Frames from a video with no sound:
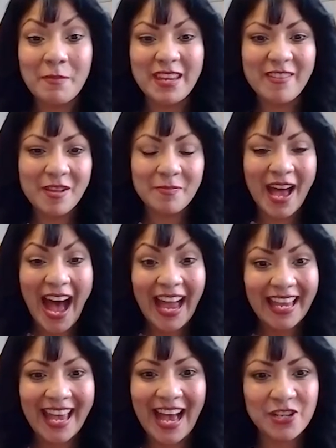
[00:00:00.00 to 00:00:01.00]
giving them the high
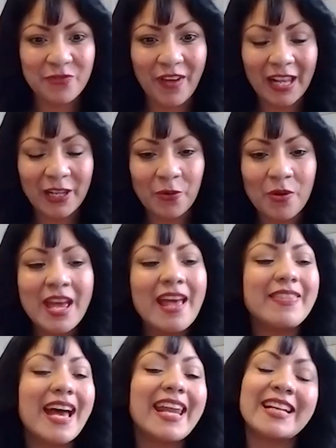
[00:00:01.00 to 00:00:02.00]
cash value,
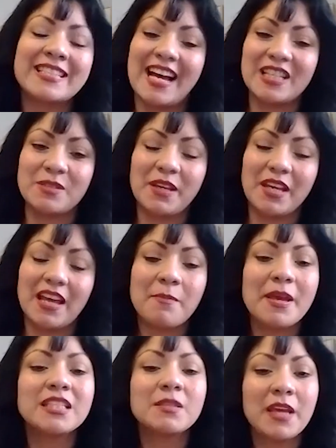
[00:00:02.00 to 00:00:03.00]
that excites me. And it
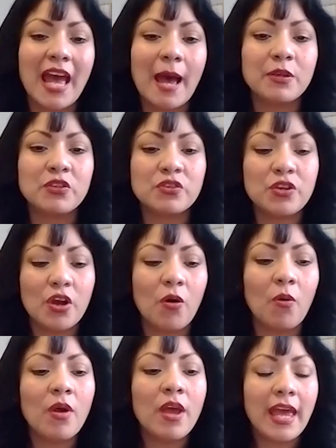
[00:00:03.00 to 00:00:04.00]
makes me happy to
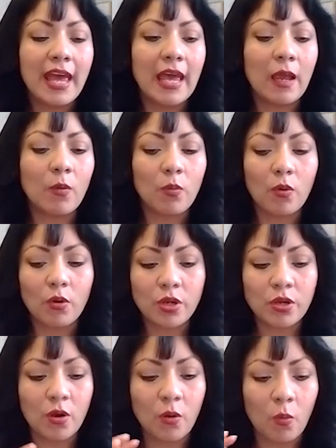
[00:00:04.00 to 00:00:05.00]
know, hey, you
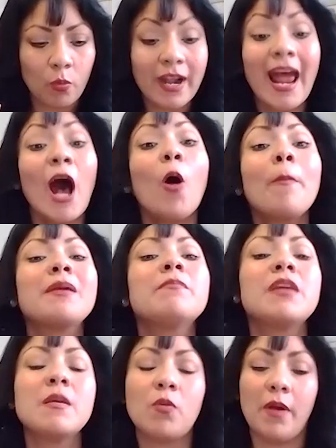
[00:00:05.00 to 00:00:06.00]
know, we're helping
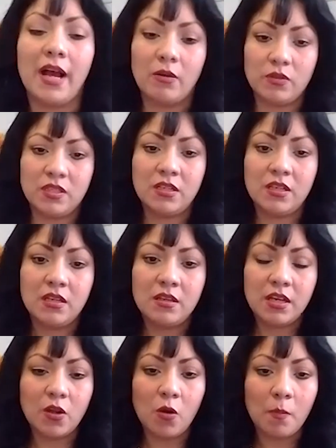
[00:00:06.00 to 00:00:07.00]
people out,
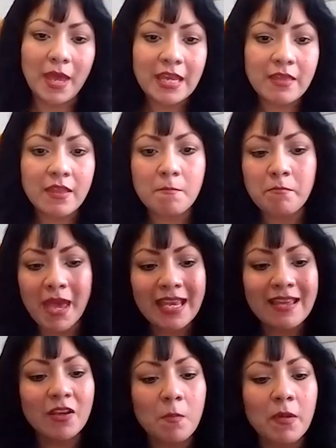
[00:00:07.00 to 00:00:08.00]
you know, making
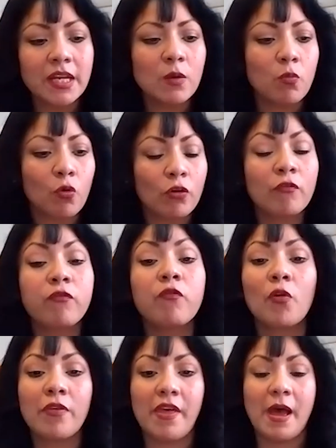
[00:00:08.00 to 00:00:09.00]
their money work
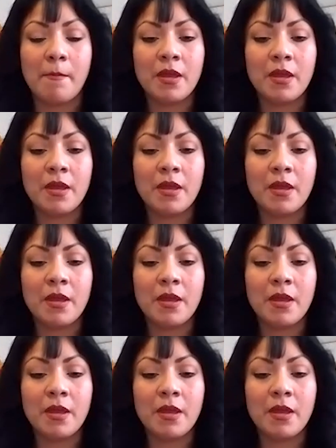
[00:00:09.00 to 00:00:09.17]
for them.